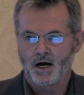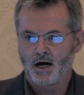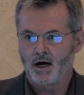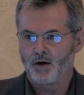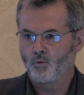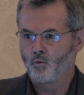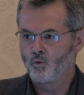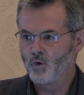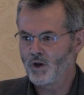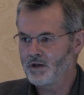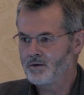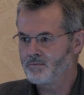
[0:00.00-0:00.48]

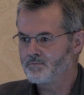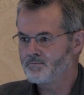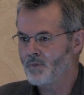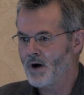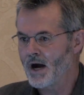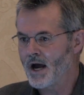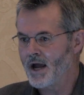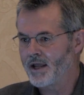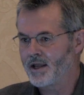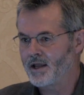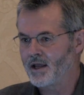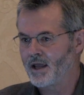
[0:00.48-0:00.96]
written
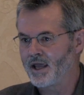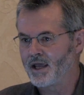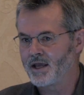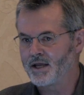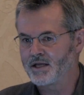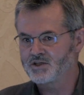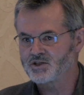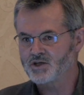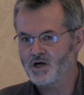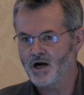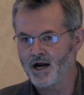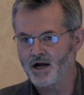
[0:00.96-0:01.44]
by a
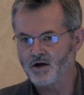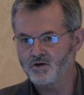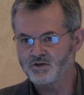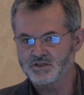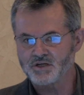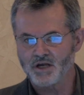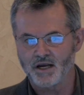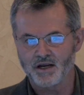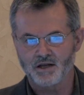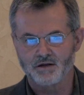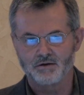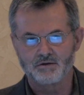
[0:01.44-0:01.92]
child
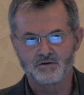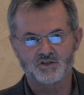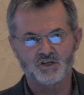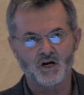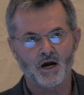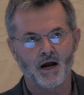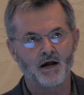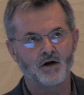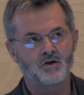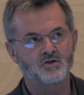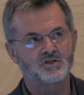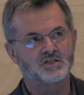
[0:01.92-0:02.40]

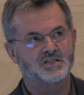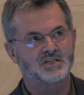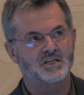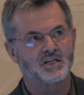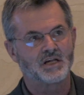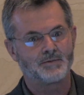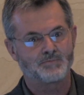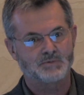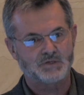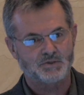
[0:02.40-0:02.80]
sleep